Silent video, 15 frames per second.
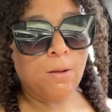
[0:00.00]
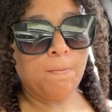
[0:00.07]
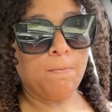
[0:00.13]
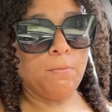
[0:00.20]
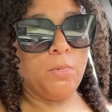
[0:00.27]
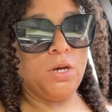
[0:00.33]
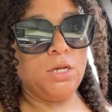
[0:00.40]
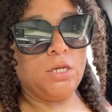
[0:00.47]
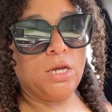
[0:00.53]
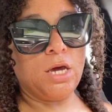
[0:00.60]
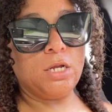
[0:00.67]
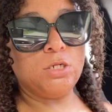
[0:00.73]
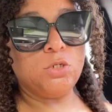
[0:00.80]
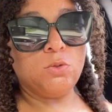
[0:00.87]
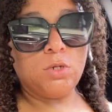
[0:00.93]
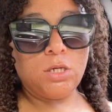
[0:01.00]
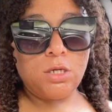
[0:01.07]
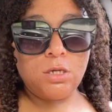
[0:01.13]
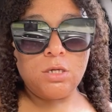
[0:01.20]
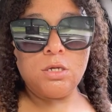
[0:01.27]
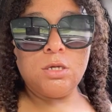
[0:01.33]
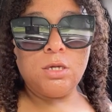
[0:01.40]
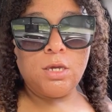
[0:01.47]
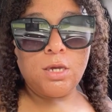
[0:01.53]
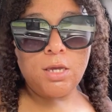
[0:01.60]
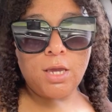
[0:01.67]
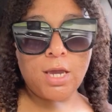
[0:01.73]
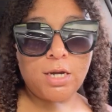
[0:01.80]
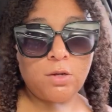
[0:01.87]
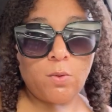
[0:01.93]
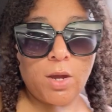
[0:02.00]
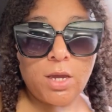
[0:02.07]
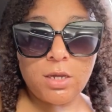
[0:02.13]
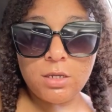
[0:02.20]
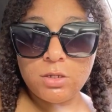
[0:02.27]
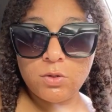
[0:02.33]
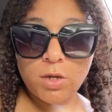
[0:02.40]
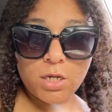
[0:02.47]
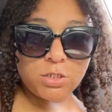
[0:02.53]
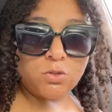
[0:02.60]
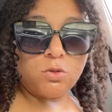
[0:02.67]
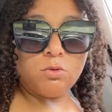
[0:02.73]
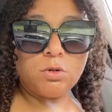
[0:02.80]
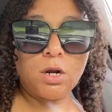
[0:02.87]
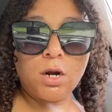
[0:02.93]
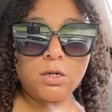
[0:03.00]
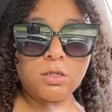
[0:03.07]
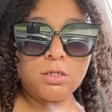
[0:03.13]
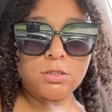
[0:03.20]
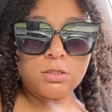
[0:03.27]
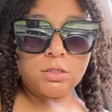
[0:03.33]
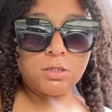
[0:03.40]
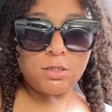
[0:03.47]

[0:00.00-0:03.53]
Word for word: But you gotta do it anyway. You gotta do it regardless.